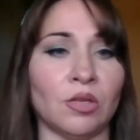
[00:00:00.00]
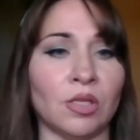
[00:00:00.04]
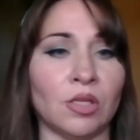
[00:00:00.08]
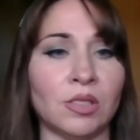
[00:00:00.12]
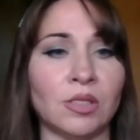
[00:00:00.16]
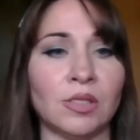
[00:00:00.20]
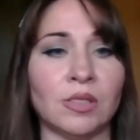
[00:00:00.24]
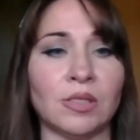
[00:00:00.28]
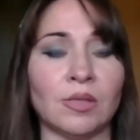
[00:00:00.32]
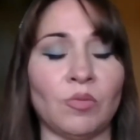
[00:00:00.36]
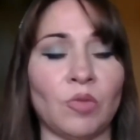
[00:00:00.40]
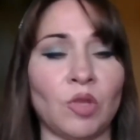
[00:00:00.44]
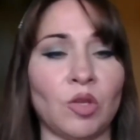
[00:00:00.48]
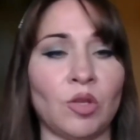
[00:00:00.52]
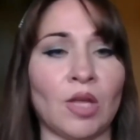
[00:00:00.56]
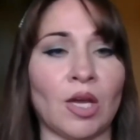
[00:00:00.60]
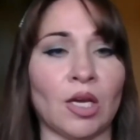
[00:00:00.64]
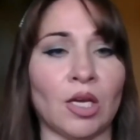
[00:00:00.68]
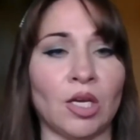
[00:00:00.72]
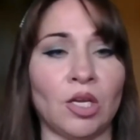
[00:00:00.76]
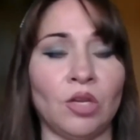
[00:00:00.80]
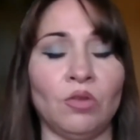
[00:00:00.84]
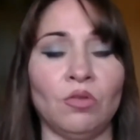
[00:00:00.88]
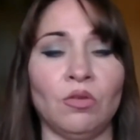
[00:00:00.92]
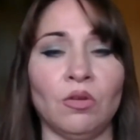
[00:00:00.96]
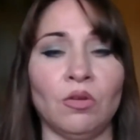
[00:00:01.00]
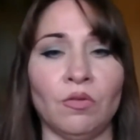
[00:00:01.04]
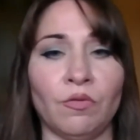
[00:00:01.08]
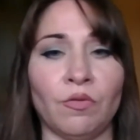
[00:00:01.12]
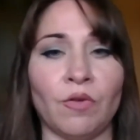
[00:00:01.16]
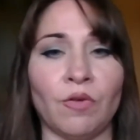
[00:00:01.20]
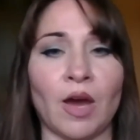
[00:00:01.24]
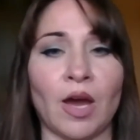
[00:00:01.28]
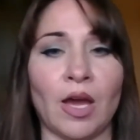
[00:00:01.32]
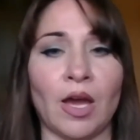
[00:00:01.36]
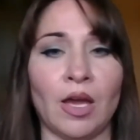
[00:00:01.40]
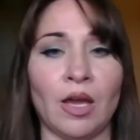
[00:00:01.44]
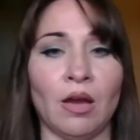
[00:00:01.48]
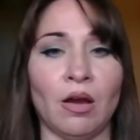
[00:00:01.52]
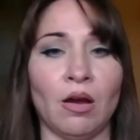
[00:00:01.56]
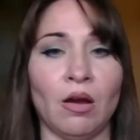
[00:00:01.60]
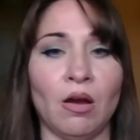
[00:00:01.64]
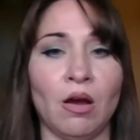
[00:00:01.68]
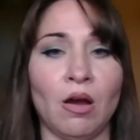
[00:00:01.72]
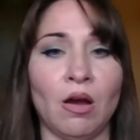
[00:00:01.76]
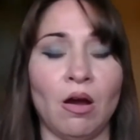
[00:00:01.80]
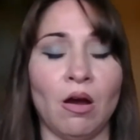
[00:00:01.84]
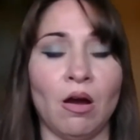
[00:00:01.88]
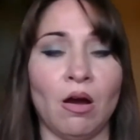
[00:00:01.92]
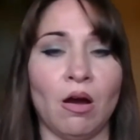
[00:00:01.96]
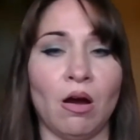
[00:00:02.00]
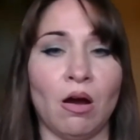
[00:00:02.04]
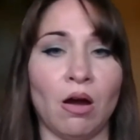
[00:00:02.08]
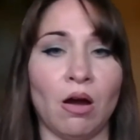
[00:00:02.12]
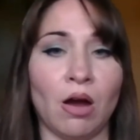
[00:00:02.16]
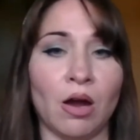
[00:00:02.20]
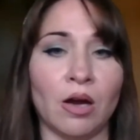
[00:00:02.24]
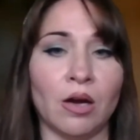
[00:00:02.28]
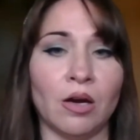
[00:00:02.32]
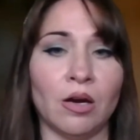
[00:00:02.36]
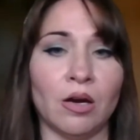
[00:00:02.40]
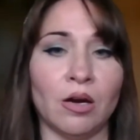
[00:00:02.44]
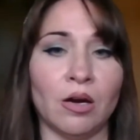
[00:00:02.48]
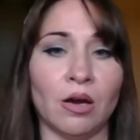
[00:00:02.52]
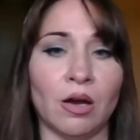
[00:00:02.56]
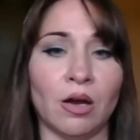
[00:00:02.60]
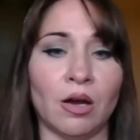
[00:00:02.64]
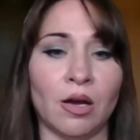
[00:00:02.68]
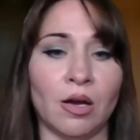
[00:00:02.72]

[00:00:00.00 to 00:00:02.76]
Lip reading: This is something that can unify our